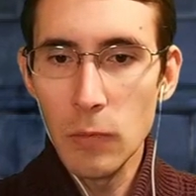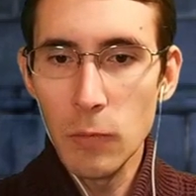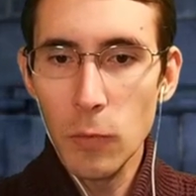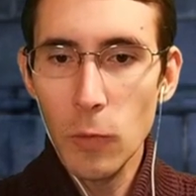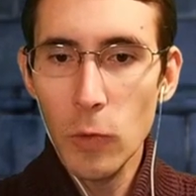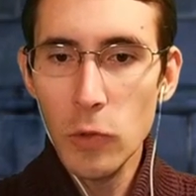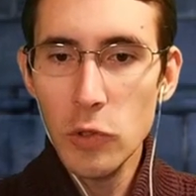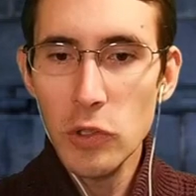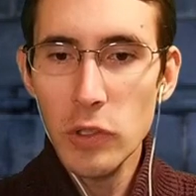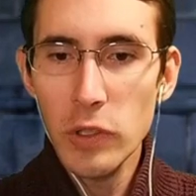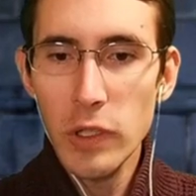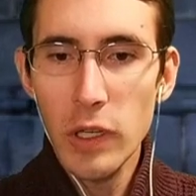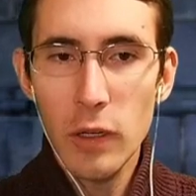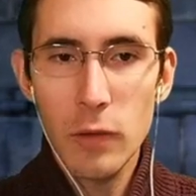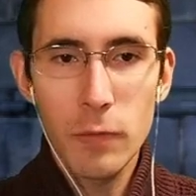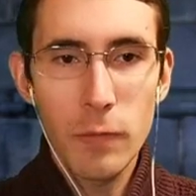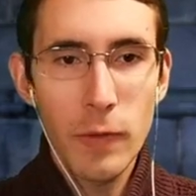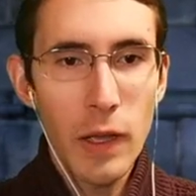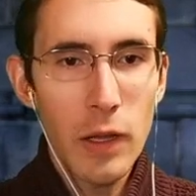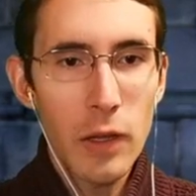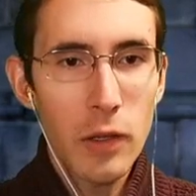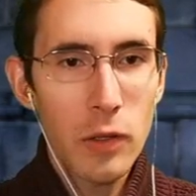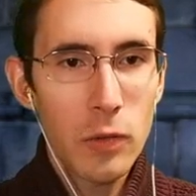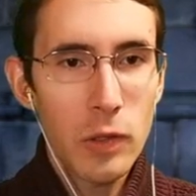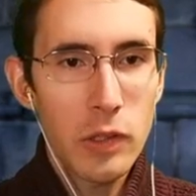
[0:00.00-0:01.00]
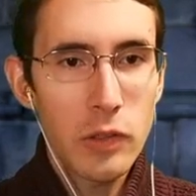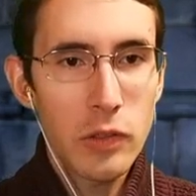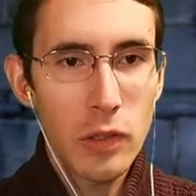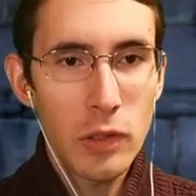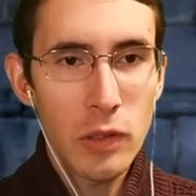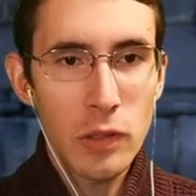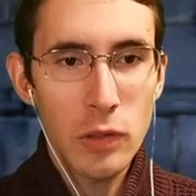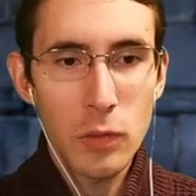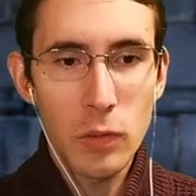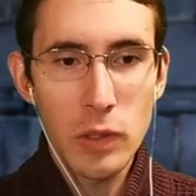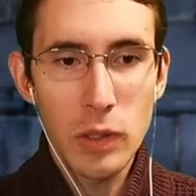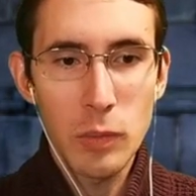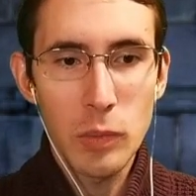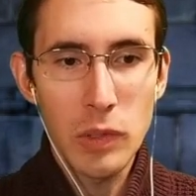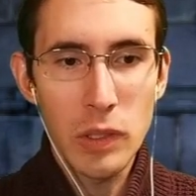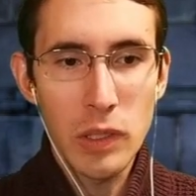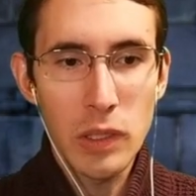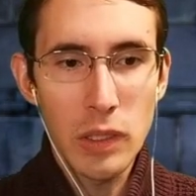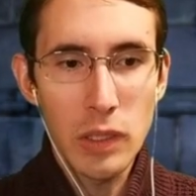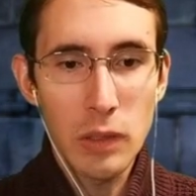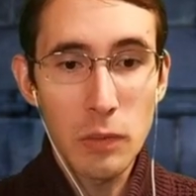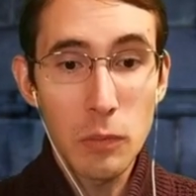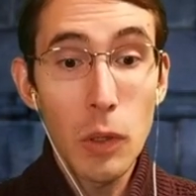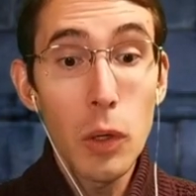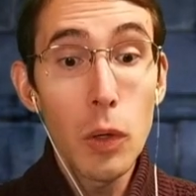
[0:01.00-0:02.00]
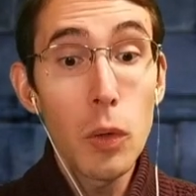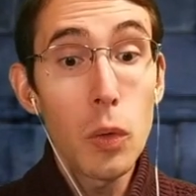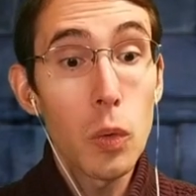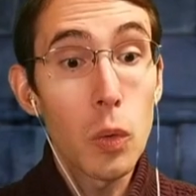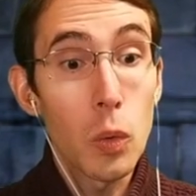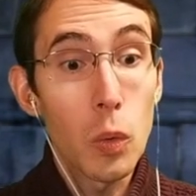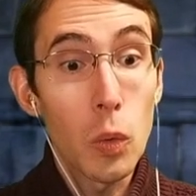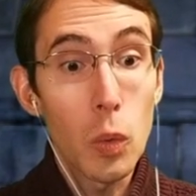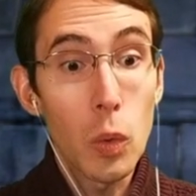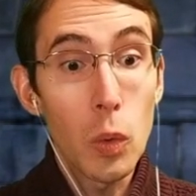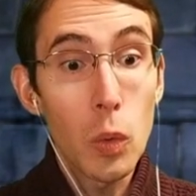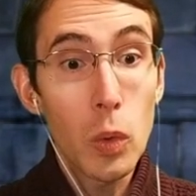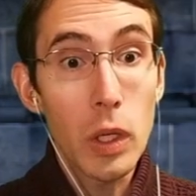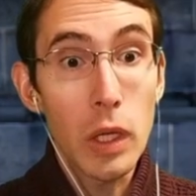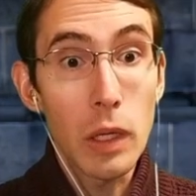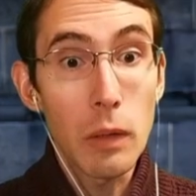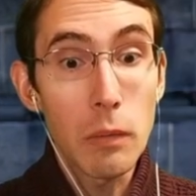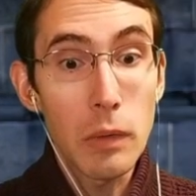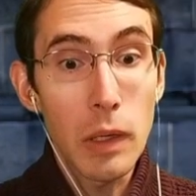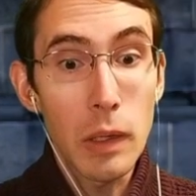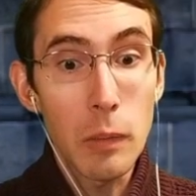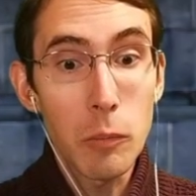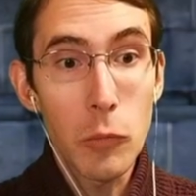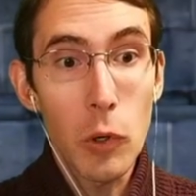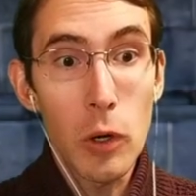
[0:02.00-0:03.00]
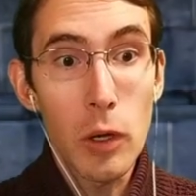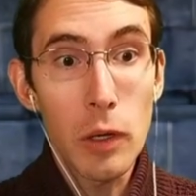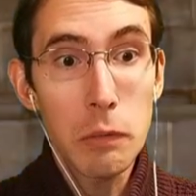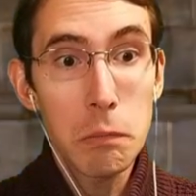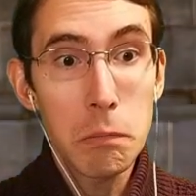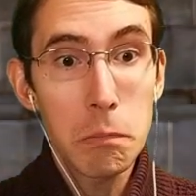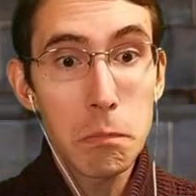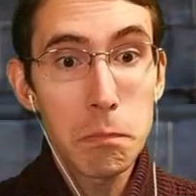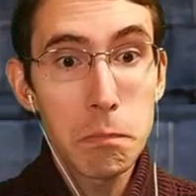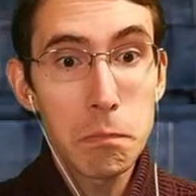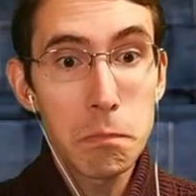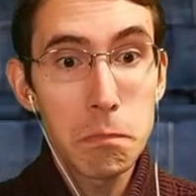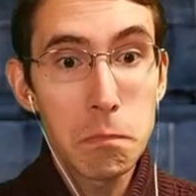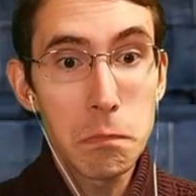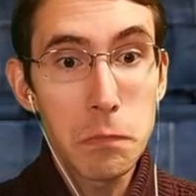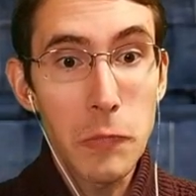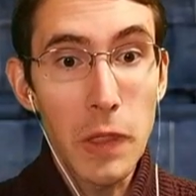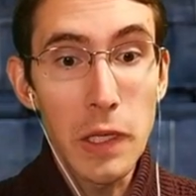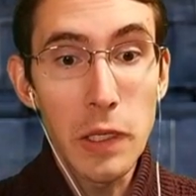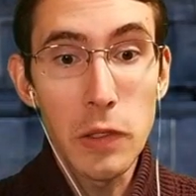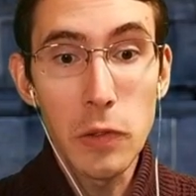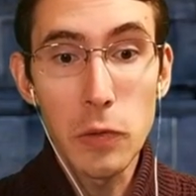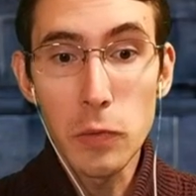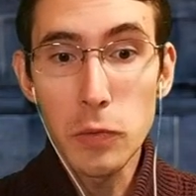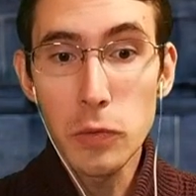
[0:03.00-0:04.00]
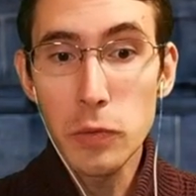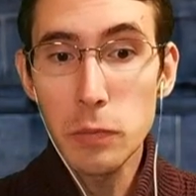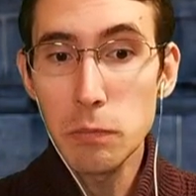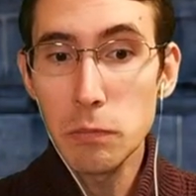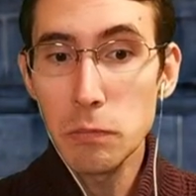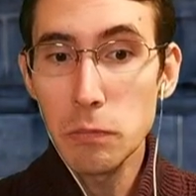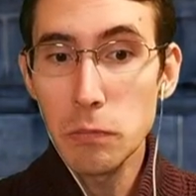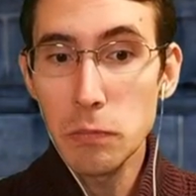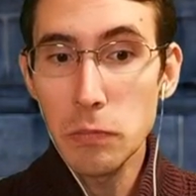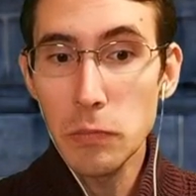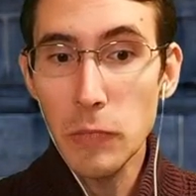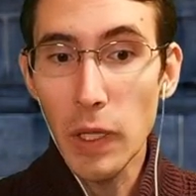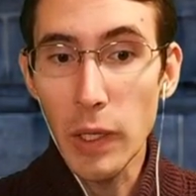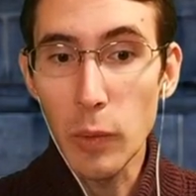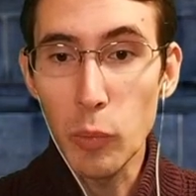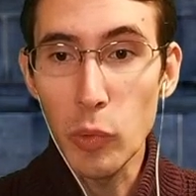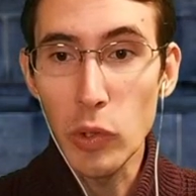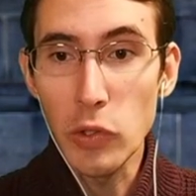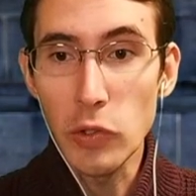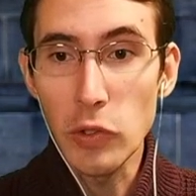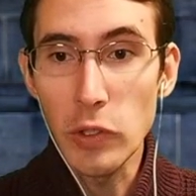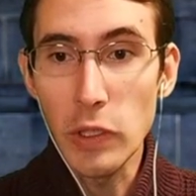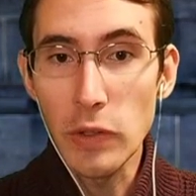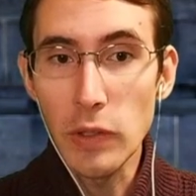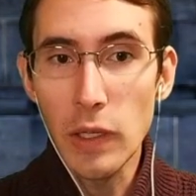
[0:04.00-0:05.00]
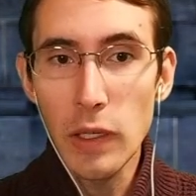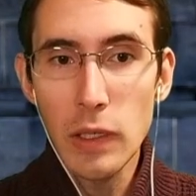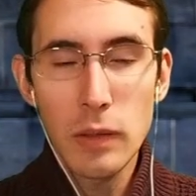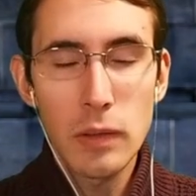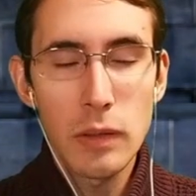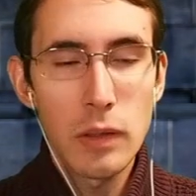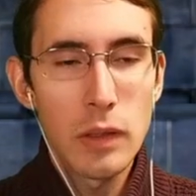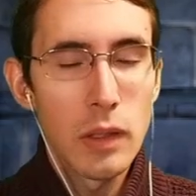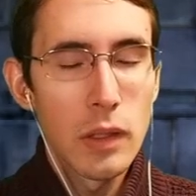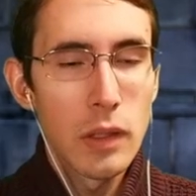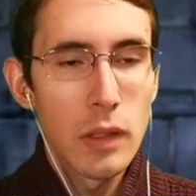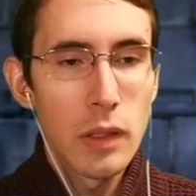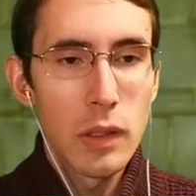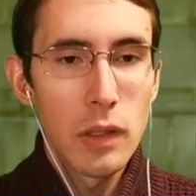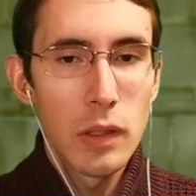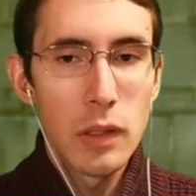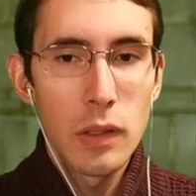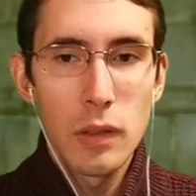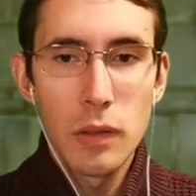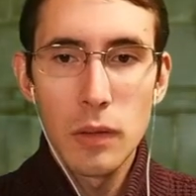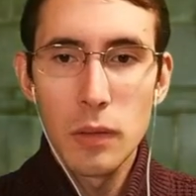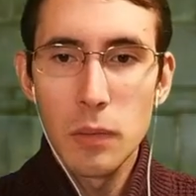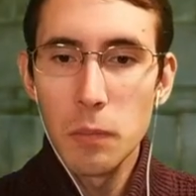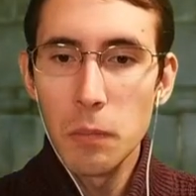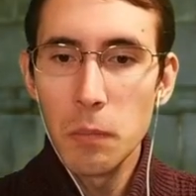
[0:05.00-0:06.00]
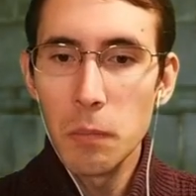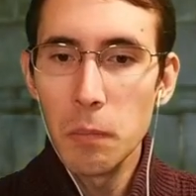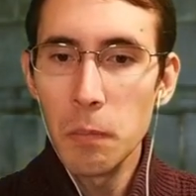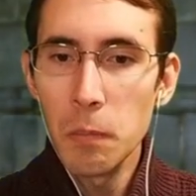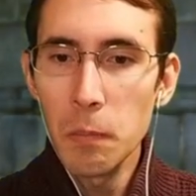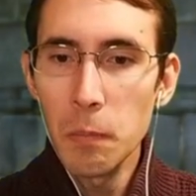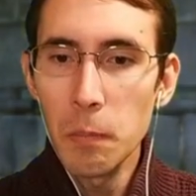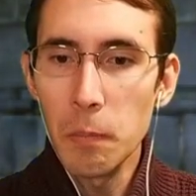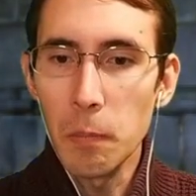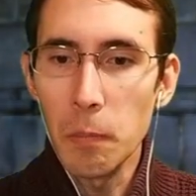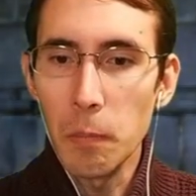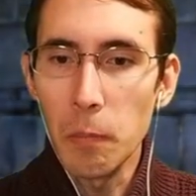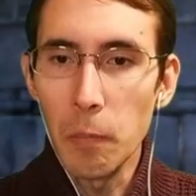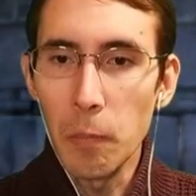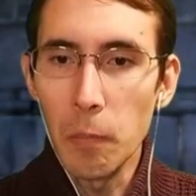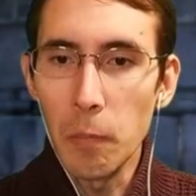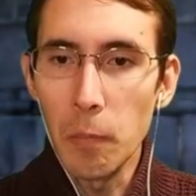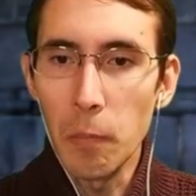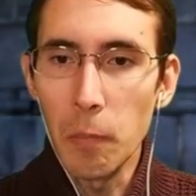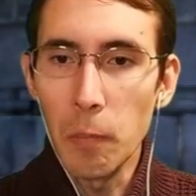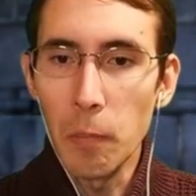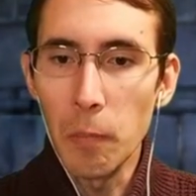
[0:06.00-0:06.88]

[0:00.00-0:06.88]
Unfortunately, our Valkyries aren't going to be... Oh, okay, I'm wrong. They healed. I appreciate that. Hmm.